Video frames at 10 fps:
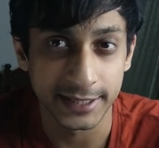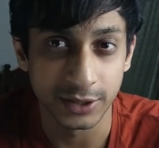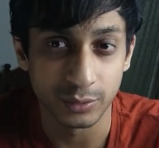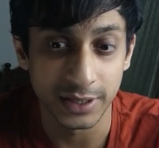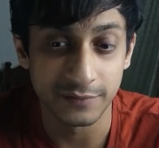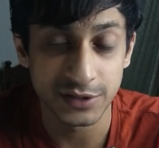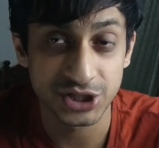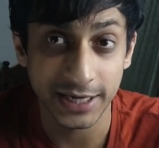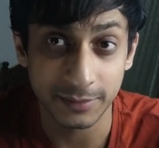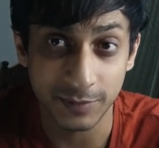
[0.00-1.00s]
Like you can even
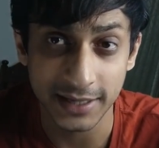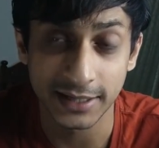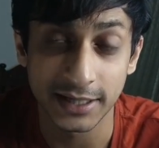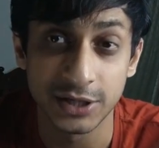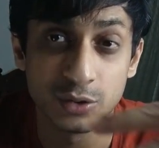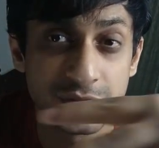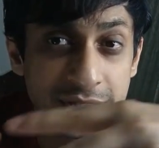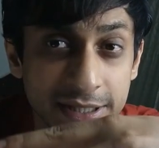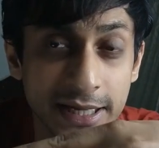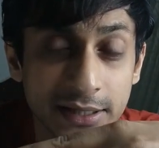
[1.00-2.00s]
check it practically. You'll
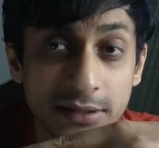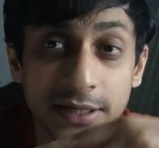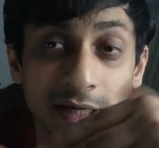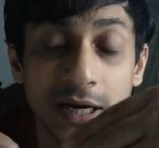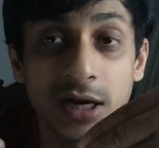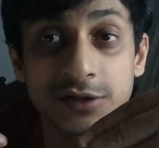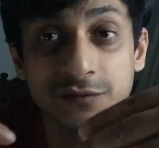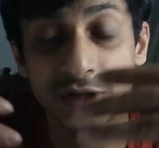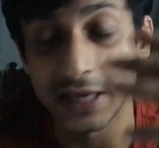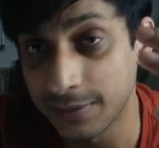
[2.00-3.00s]
see that they'll ask
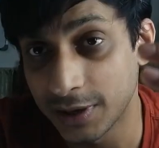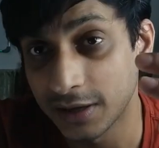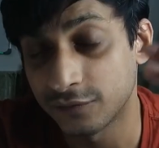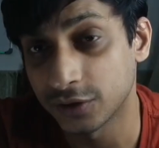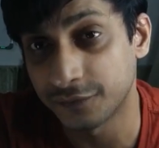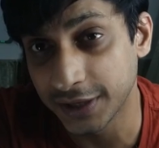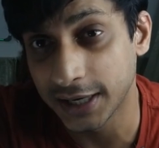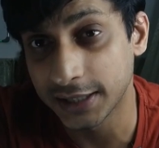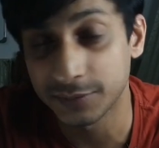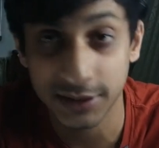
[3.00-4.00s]
for the email for the free
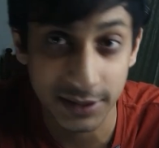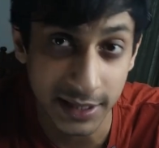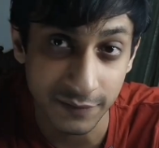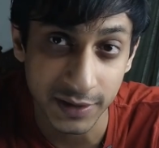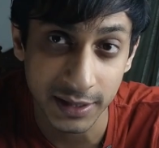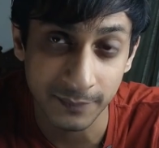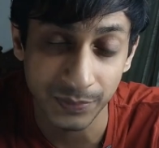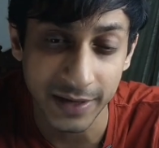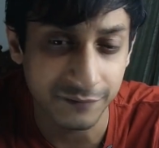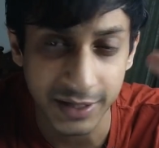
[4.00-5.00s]
item that they're giving
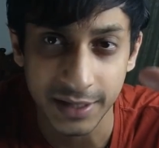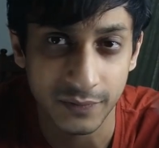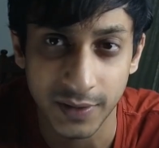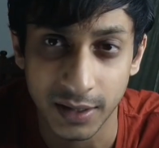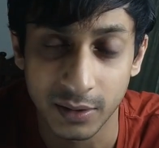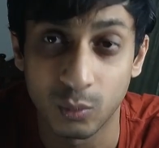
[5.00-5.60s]
every here and there,